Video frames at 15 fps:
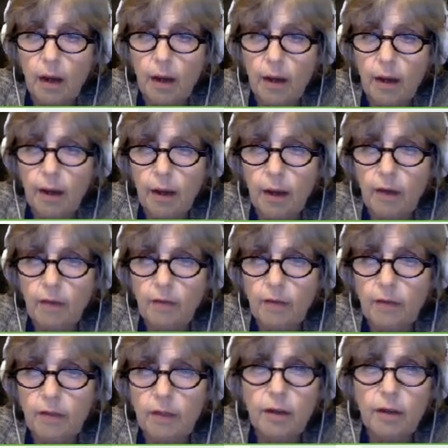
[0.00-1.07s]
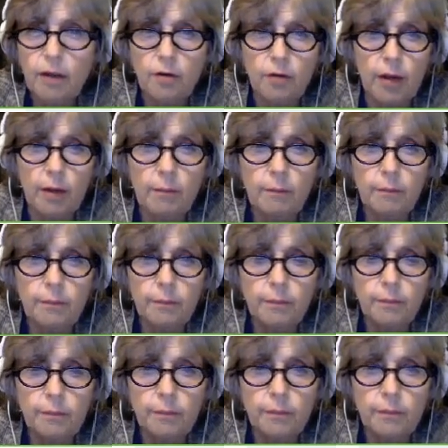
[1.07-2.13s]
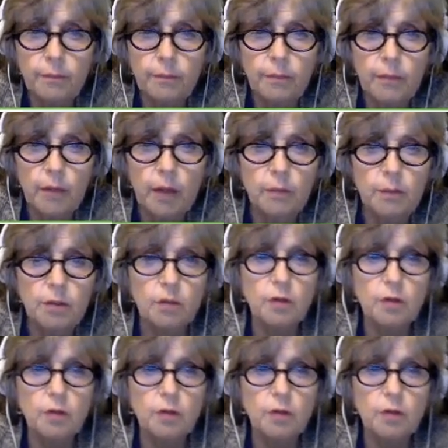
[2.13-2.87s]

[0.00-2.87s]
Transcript: I have a diagram. I'm